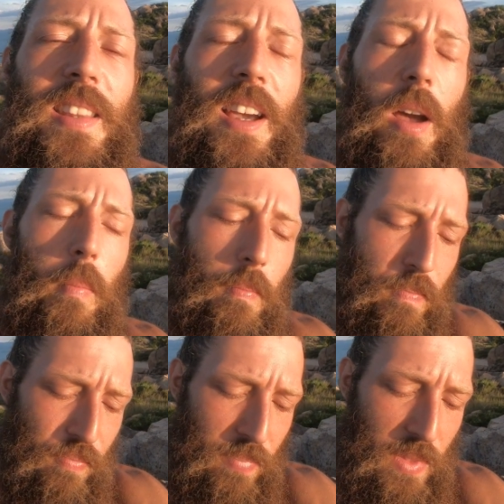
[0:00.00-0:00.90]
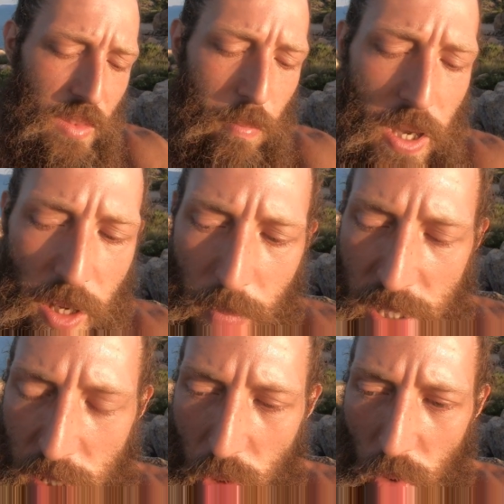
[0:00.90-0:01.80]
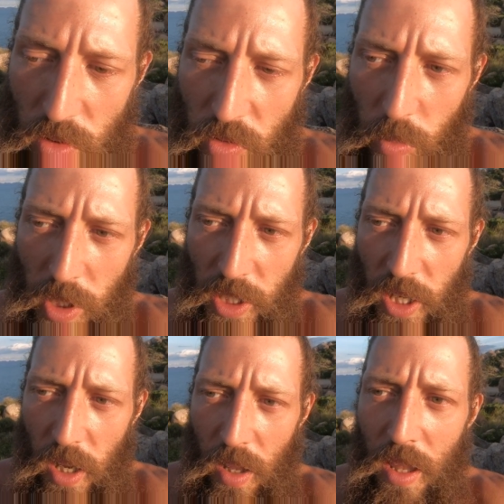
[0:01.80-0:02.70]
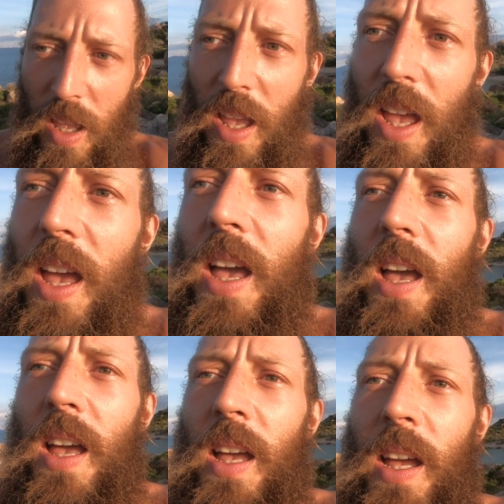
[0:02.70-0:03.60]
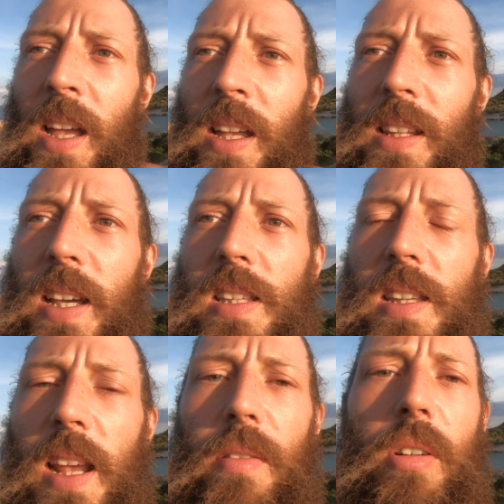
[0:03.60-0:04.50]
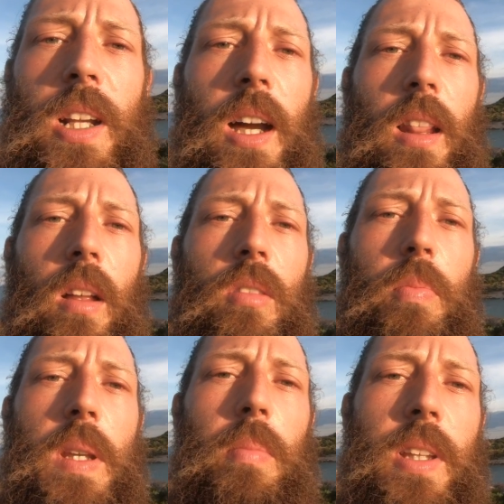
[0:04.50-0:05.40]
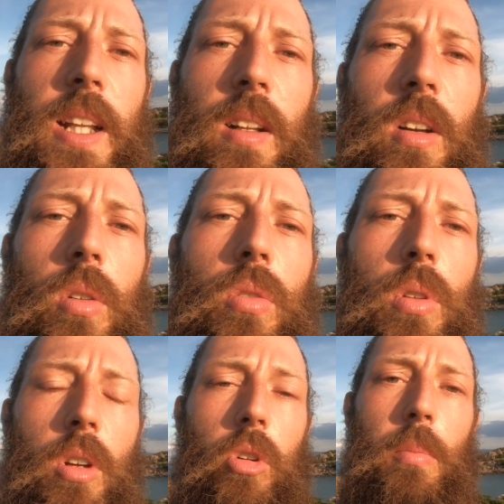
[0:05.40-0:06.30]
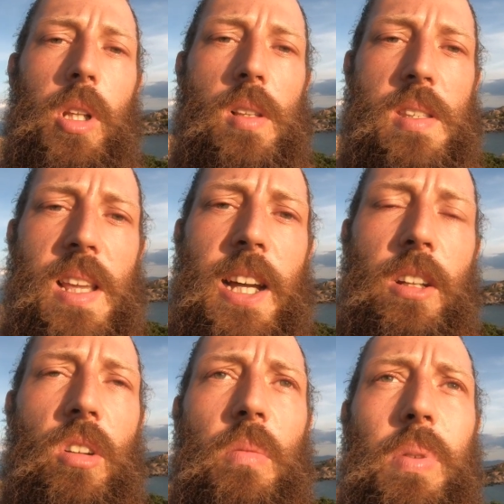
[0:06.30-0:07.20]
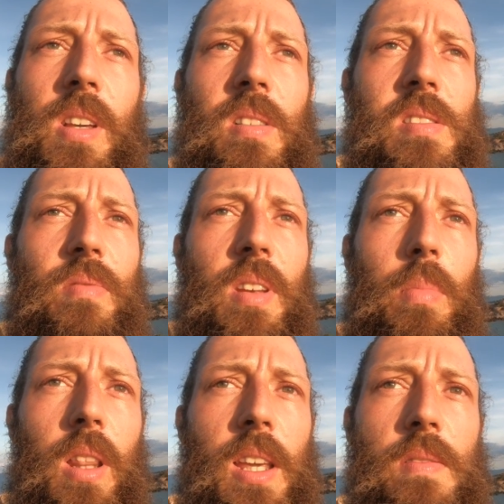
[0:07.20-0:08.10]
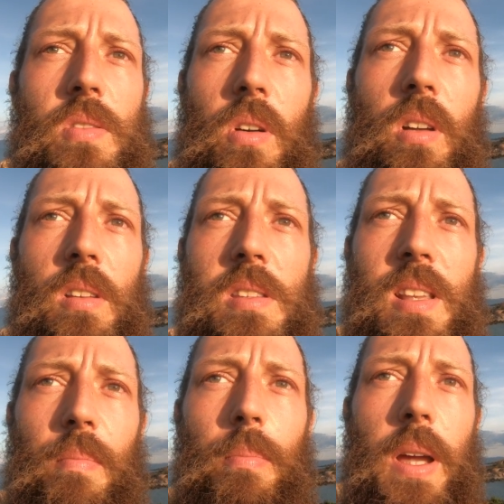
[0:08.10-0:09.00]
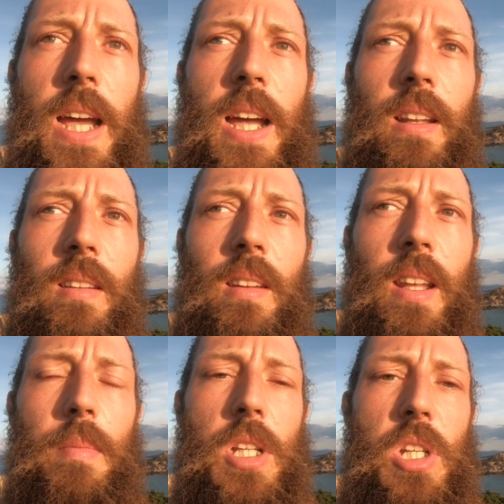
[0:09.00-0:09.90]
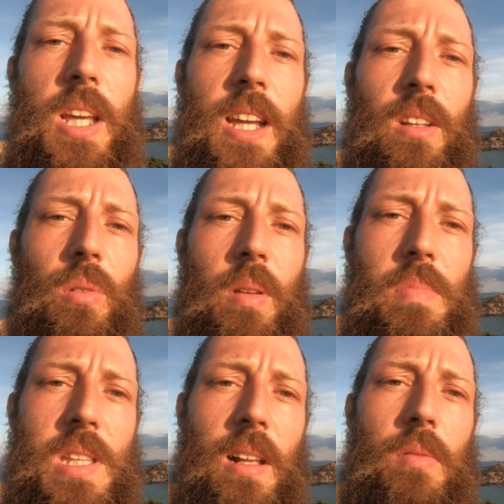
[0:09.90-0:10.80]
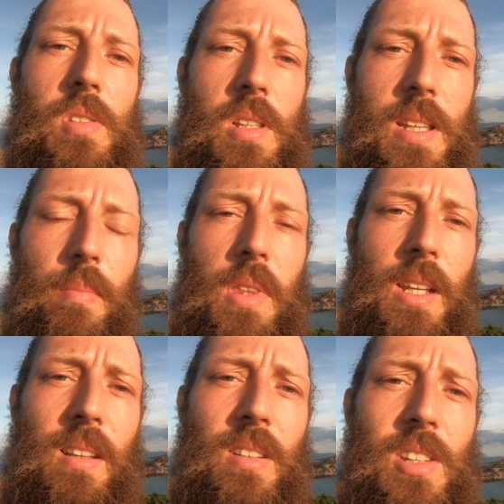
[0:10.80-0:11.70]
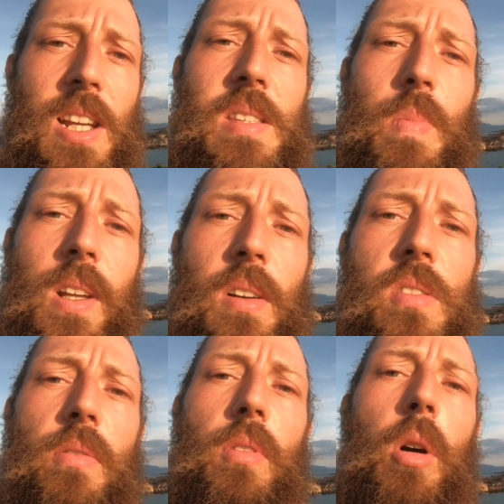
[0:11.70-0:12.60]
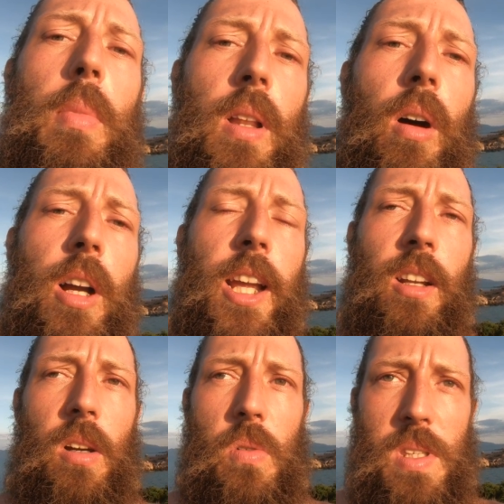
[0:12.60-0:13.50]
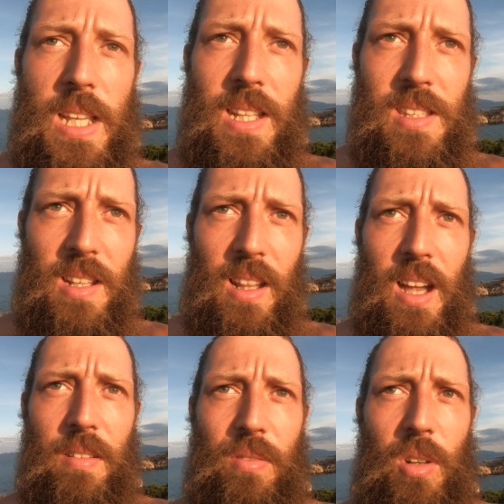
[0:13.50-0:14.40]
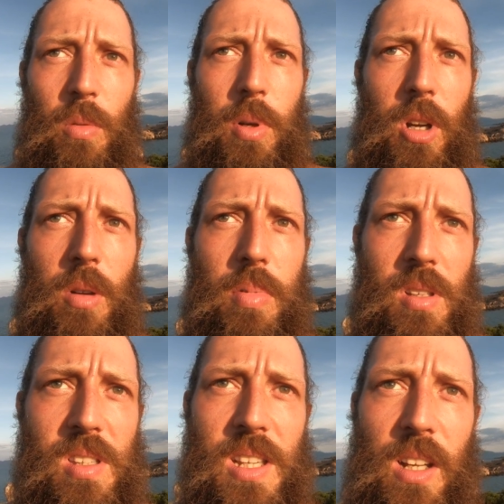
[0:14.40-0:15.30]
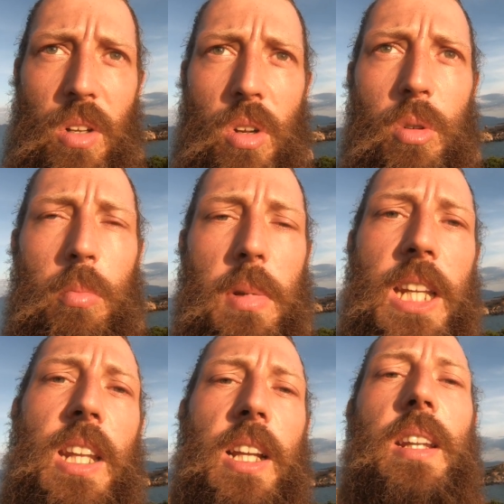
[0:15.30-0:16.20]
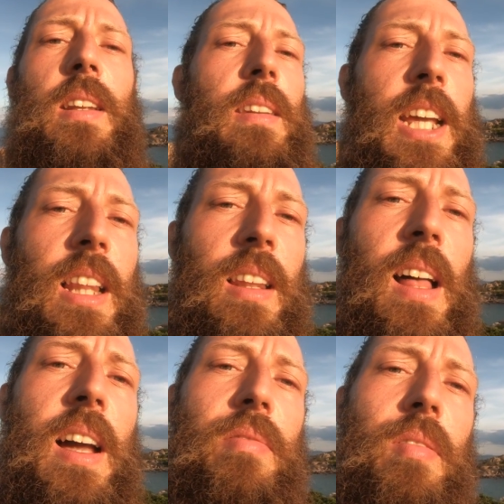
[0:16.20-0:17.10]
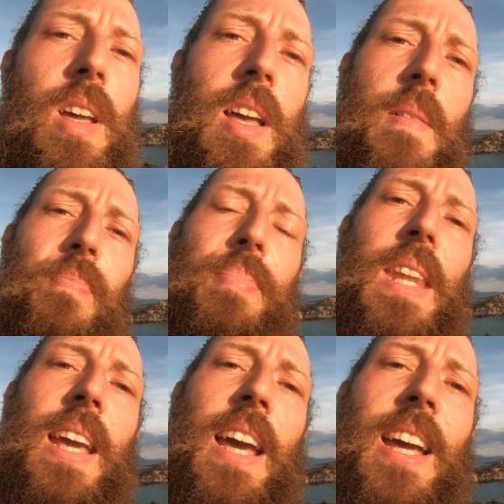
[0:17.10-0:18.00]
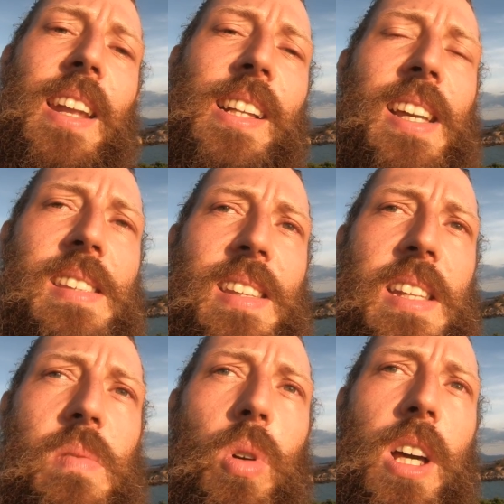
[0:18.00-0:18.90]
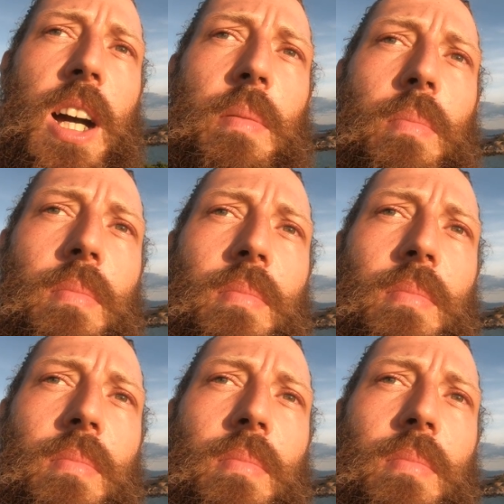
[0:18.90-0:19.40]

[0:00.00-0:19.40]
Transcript: Um, the main message was for me there there's in Africa a lot of people that go to the criminal side not because of their beliefs or some bad damage they had to themselves or something, just because of no belonging, no sense in life, no purpose, and no meaning in the daily life. And I guess that's what I'm.